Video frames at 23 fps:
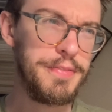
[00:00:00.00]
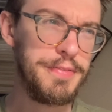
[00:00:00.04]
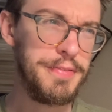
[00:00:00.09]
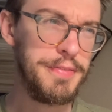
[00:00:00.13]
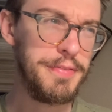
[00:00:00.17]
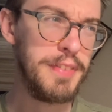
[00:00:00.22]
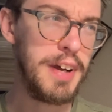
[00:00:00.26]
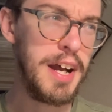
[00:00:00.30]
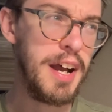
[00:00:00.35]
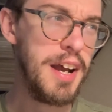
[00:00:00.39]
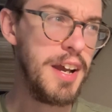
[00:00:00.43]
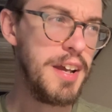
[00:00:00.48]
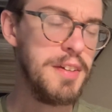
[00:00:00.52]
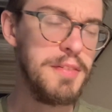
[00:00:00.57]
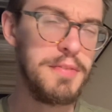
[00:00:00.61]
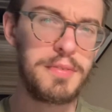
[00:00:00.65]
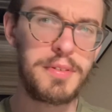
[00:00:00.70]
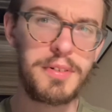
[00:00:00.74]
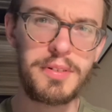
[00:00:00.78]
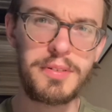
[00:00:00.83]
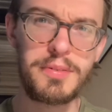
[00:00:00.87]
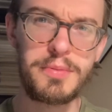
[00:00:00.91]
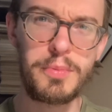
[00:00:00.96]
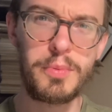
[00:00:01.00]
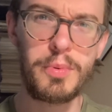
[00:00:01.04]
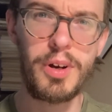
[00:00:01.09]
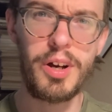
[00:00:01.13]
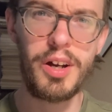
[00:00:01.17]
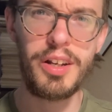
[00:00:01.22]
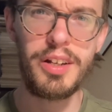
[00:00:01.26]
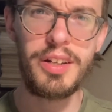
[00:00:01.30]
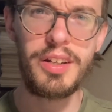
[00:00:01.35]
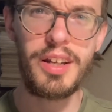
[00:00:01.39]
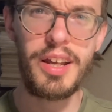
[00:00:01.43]
5 or
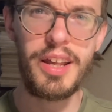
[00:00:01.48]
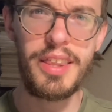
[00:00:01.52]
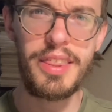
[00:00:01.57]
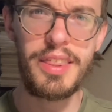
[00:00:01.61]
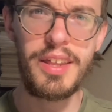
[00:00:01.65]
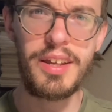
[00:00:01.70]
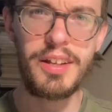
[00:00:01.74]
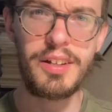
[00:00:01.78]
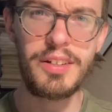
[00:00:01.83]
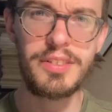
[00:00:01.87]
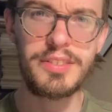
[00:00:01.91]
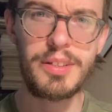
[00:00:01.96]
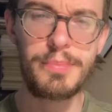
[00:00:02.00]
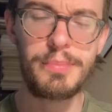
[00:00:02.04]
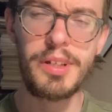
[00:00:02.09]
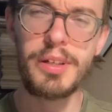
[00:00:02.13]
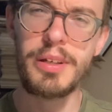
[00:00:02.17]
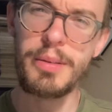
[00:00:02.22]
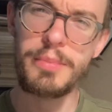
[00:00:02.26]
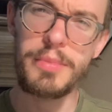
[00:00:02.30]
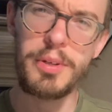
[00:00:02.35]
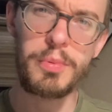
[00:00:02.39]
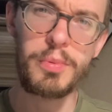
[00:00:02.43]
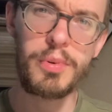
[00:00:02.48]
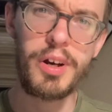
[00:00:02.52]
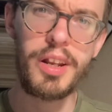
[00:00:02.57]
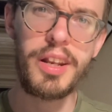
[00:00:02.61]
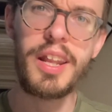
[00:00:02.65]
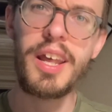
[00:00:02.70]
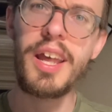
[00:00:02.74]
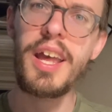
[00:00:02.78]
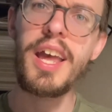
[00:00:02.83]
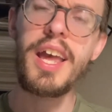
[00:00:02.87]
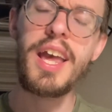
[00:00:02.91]
1, I think, or something, maybe 1.
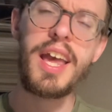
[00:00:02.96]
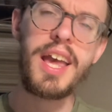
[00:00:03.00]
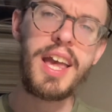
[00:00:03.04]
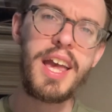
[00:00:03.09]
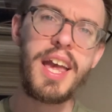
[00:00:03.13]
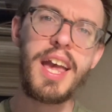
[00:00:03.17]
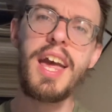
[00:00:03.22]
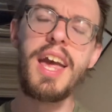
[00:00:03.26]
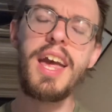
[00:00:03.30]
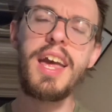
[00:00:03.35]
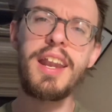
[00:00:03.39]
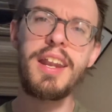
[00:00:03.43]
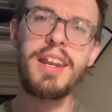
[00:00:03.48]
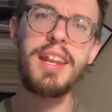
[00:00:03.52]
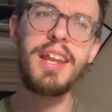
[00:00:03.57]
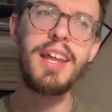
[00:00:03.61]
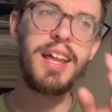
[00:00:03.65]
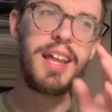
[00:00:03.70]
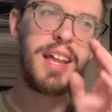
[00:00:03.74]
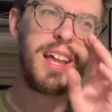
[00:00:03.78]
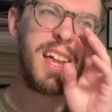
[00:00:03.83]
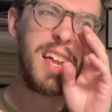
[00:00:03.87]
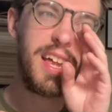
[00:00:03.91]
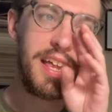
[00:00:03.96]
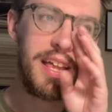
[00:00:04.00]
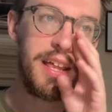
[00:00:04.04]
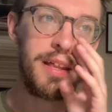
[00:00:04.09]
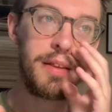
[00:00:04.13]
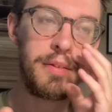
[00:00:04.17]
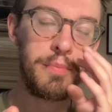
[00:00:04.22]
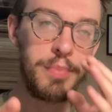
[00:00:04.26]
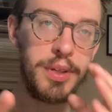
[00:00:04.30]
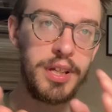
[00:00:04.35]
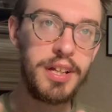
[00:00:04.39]
And
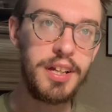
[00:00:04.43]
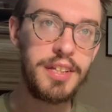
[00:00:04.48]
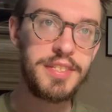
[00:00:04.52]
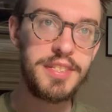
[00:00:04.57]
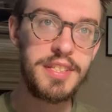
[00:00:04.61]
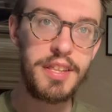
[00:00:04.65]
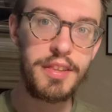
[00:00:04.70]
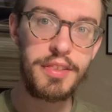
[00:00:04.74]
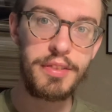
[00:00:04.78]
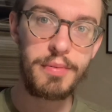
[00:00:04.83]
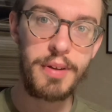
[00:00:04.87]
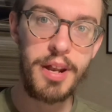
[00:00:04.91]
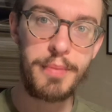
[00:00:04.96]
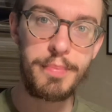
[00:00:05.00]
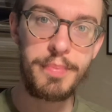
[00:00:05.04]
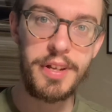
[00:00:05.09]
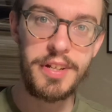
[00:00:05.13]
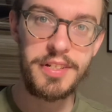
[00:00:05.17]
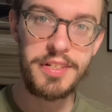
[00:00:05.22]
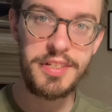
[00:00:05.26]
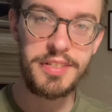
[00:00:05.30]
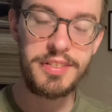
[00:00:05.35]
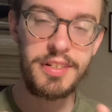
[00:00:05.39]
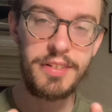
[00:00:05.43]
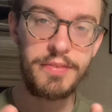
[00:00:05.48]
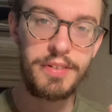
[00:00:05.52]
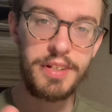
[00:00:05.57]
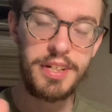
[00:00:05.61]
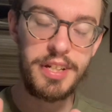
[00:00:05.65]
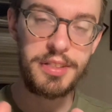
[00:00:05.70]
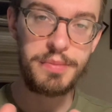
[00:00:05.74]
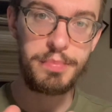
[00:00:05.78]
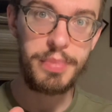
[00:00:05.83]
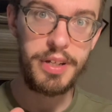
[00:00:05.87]
because the thread pitch is
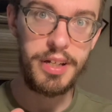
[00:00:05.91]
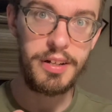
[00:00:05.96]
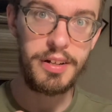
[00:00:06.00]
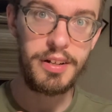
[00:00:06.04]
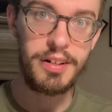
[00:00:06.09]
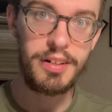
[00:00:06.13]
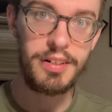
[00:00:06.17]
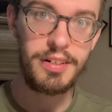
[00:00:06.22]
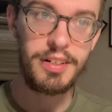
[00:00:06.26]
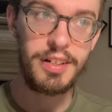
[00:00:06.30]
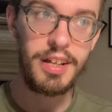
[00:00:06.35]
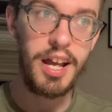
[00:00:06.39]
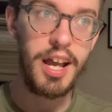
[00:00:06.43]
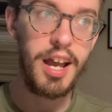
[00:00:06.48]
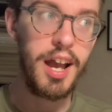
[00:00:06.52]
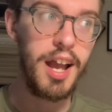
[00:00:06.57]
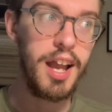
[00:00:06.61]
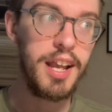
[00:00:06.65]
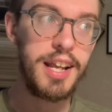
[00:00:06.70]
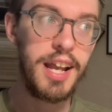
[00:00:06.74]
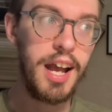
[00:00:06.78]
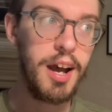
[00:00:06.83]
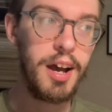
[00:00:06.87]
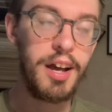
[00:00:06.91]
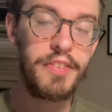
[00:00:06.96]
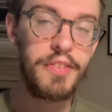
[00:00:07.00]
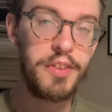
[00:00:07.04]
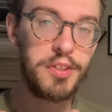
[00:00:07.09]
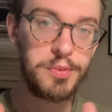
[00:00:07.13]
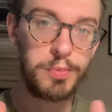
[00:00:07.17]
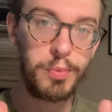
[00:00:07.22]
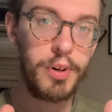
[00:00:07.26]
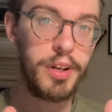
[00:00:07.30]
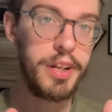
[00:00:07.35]
different, it's bigger. I got
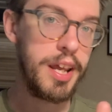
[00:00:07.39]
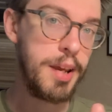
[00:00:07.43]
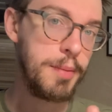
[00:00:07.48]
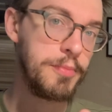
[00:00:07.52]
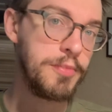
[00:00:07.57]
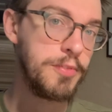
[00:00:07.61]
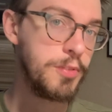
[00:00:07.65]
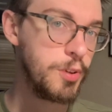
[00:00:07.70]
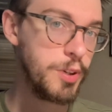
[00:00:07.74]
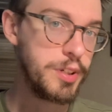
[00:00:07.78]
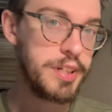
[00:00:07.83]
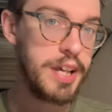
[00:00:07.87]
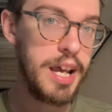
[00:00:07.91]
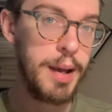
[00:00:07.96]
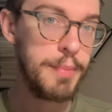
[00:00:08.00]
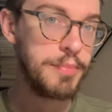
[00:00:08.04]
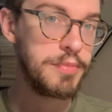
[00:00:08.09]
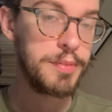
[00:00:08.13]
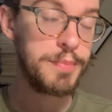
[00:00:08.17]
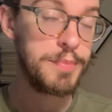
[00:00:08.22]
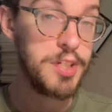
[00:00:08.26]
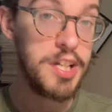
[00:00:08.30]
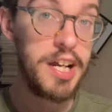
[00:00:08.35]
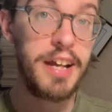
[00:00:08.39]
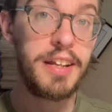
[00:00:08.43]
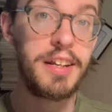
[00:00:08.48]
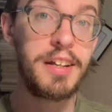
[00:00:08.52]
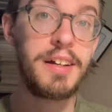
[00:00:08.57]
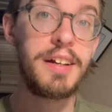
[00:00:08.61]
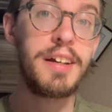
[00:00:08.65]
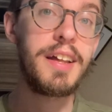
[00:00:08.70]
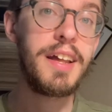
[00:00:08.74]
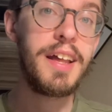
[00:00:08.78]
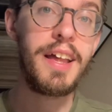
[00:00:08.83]
this one M4 tap from
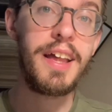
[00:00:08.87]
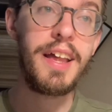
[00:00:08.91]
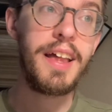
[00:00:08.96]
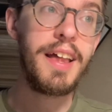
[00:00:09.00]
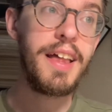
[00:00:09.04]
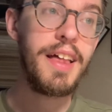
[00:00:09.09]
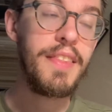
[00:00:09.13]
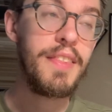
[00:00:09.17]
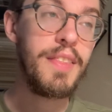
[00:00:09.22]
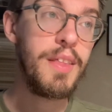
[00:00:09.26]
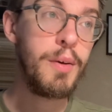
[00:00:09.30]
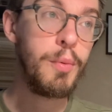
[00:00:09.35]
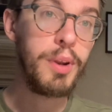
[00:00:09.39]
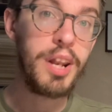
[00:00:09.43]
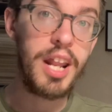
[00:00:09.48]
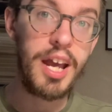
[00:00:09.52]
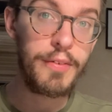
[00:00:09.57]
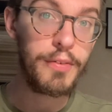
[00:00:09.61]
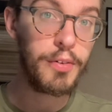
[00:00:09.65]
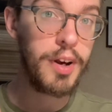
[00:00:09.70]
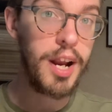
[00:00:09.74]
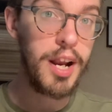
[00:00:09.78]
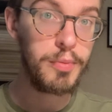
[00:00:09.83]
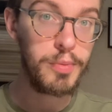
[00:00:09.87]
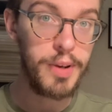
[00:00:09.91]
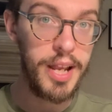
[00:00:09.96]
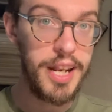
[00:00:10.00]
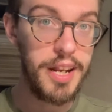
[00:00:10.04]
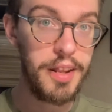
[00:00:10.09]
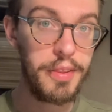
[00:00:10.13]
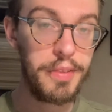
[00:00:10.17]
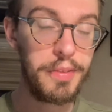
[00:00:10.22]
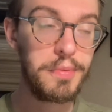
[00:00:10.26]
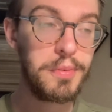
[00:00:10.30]
China. Whenever I ran
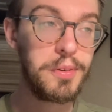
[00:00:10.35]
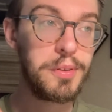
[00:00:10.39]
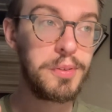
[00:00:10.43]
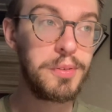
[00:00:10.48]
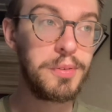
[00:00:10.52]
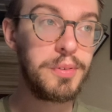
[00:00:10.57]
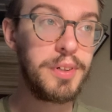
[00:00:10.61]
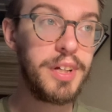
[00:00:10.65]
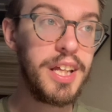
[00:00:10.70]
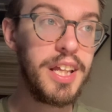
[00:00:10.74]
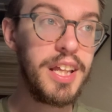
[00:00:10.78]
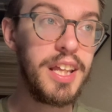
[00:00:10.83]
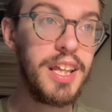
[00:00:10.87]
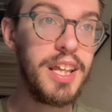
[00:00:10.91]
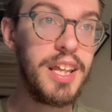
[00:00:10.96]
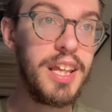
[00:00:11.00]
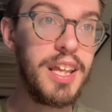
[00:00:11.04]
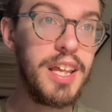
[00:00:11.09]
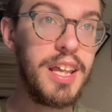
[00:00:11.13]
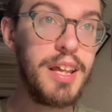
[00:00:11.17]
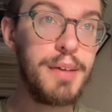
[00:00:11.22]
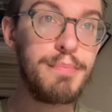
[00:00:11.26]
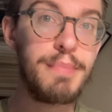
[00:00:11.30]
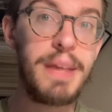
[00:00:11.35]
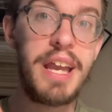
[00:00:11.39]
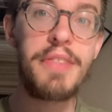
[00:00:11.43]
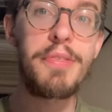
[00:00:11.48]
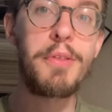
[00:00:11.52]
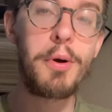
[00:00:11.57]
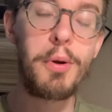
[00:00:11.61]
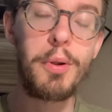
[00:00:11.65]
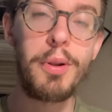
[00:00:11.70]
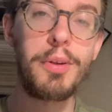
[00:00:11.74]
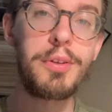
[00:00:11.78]
it through, it made
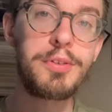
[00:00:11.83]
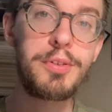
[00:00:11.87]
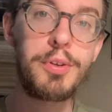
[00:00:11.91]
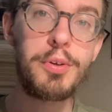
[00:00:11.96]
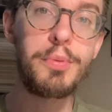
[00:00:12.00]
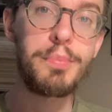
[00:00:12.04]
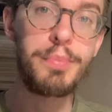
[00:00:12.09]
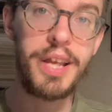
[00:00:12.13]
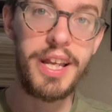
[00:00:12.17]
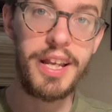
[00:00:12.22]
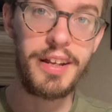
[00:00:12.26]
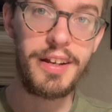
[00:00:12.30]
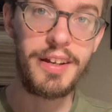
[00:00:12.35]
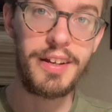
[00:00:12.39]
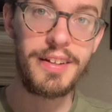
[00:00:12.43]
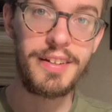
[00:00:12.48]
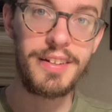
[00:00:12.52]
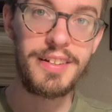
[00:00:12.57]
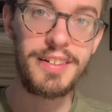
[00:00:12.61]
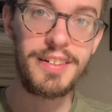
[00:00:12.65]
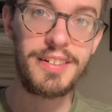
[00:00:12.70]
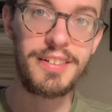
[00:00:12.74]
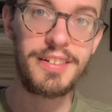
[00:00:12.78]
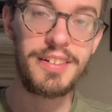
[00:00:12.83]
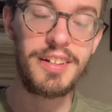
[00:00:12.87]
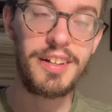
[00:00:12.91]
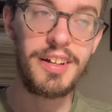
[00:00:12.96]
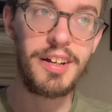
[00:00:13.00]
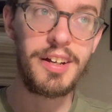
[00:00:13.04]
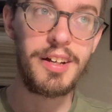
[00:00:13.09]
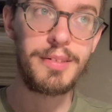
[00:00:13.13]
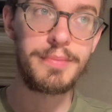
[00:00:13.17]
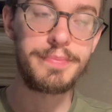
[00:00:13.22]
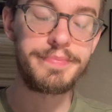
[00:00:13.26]
the hole too big.
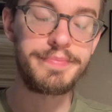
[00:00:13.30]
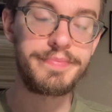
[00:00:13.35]
Or